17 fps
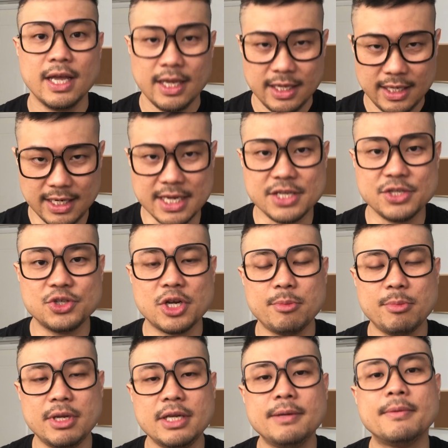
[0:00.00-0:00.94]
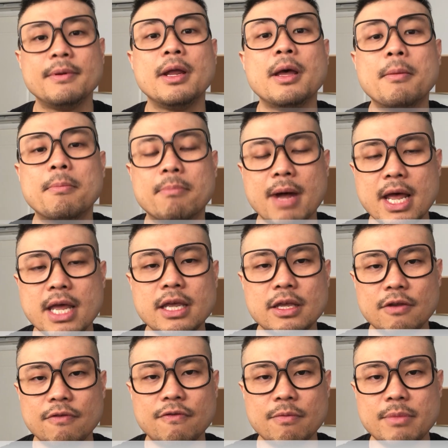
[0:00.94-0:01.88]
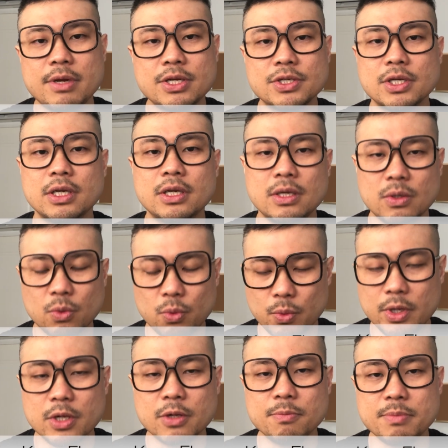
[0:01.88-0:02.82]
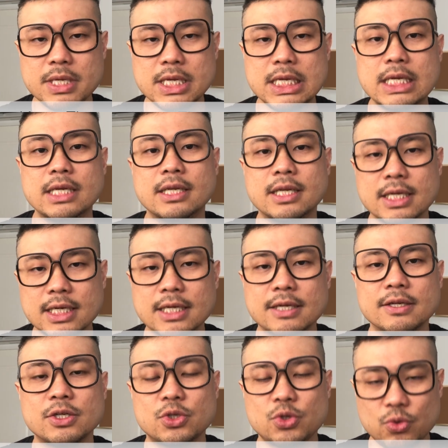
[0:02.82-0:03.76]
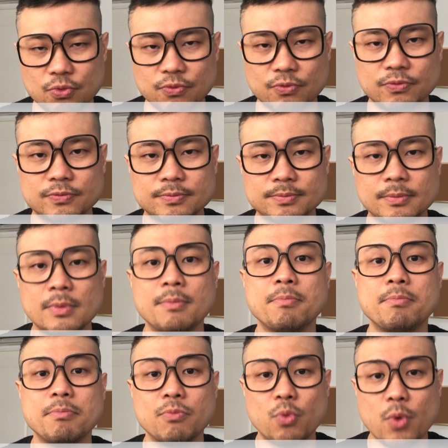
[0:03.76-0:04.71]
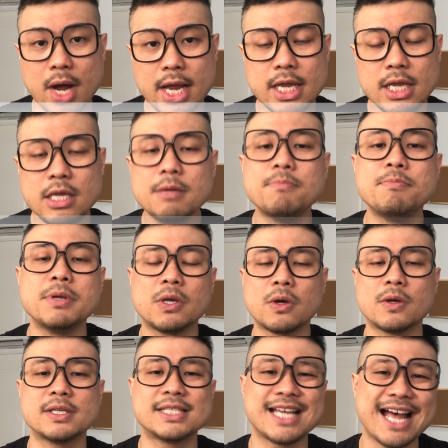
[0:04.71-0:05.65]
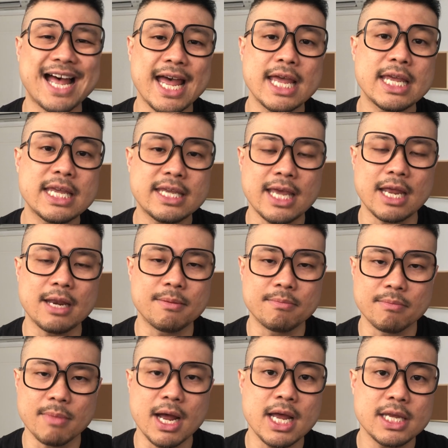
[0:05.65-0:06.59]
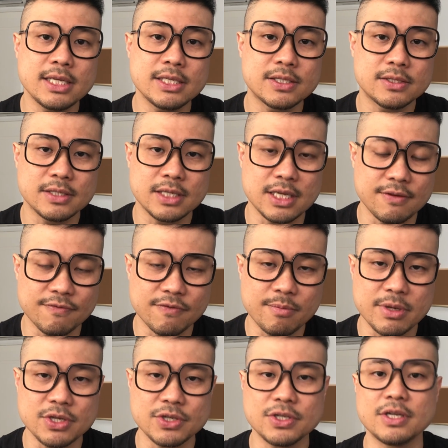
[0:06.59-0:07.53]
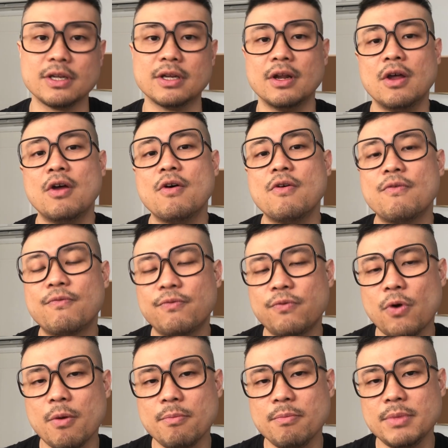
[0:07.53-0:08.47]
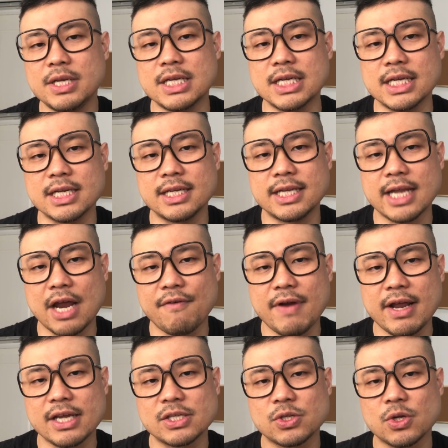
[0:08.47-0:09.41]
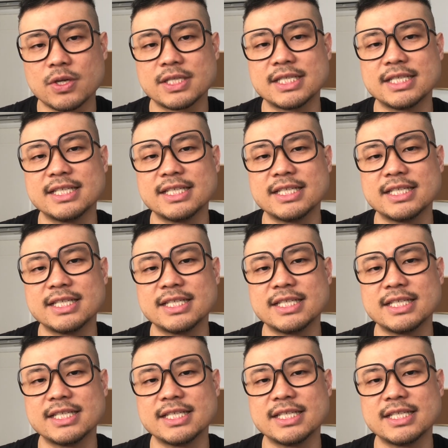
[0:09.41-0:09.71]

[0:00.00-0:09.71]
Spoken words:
Ladies and gentlemen, my information will be the truth. Why? Because I get my information from the direct sources